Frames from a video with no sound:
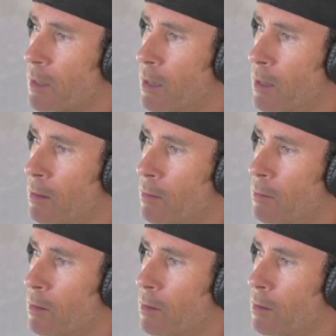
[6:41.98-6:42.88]

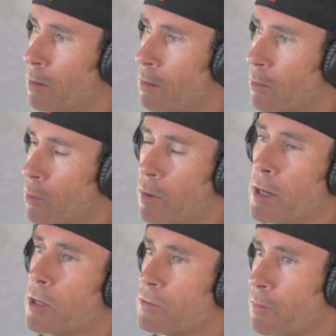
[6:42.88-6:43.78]
In 3
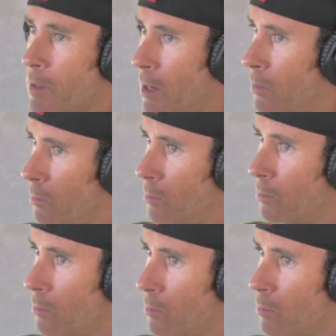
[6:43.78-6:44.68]
years from now,
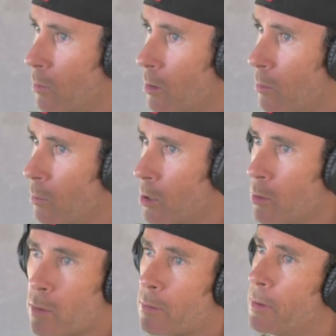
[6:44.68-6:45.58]
where do
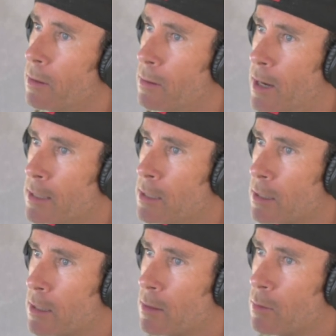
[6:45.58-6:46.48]
you want to be
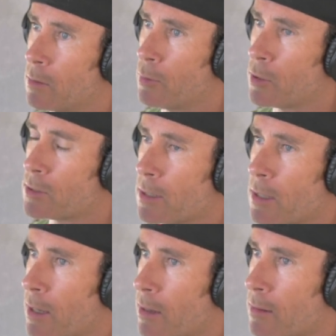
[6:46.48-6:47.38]
ideally? What personally, like?